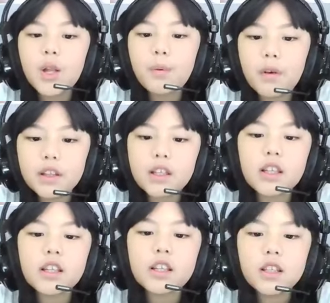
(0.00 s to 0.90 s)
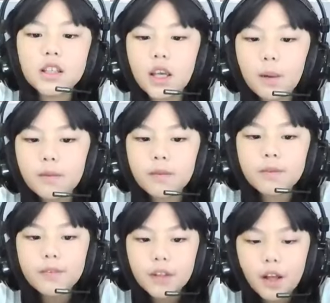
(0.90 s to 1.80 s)
one kid named
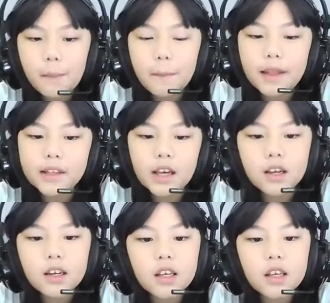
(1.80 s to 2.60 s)
Philomena.